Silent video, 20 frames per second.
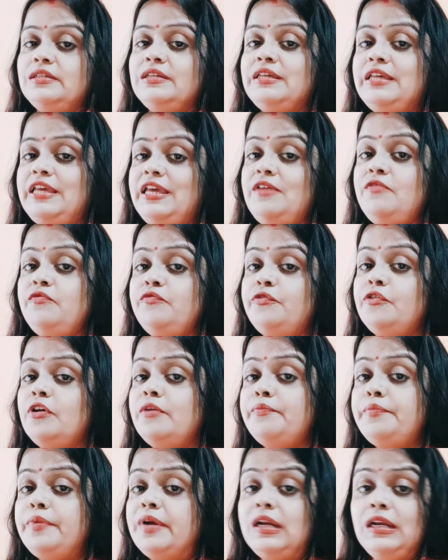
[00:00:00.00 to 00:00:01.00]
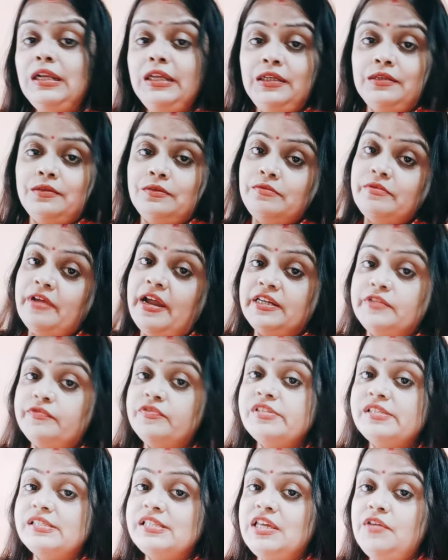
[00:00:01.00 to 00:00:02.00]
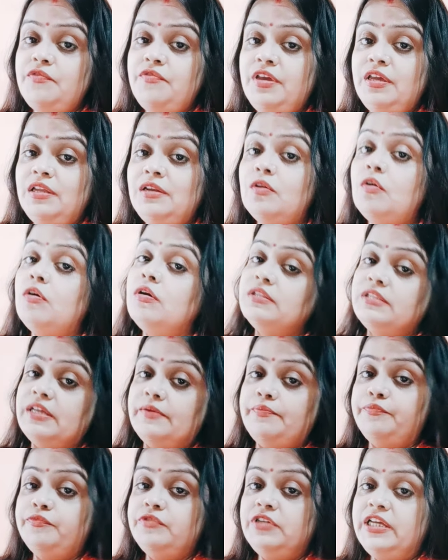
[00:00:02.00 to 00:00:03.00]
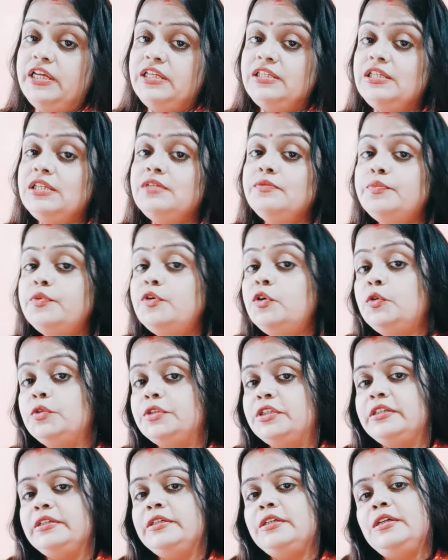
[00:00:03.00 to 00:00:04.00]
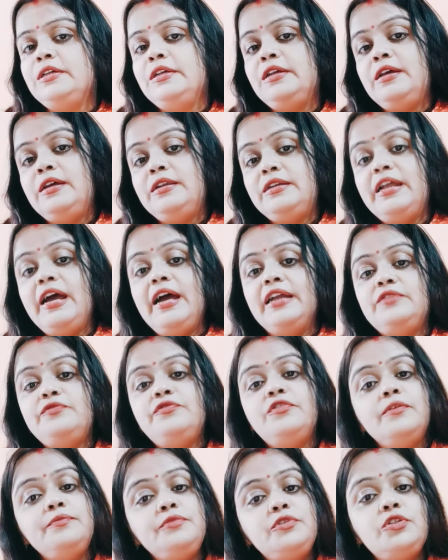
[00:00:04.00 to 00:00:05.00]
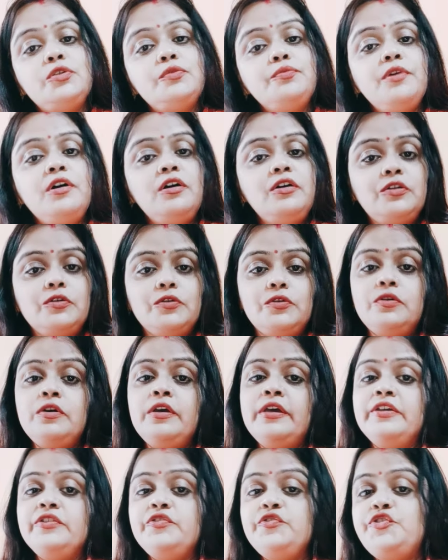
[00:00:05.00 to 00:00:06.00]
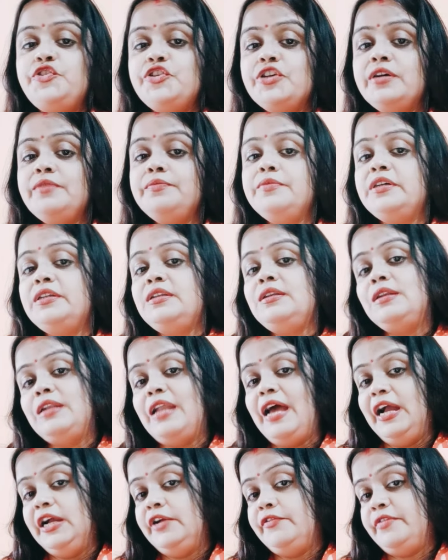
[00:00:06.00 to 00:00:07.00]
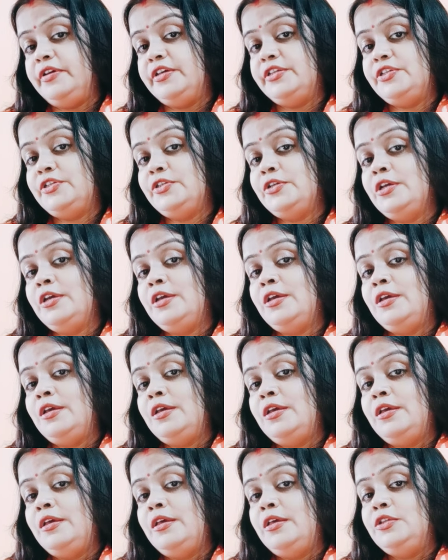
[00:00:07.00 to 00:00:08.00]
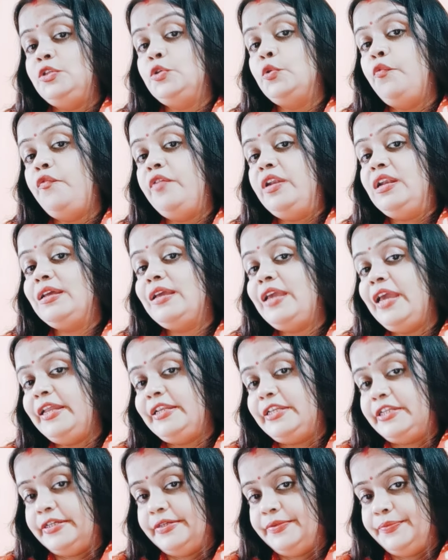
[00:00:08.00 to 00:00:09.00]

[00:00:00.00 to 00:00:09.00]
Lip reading: came from Berlin that was given on the bulletin board that from tomorrow German language you will get.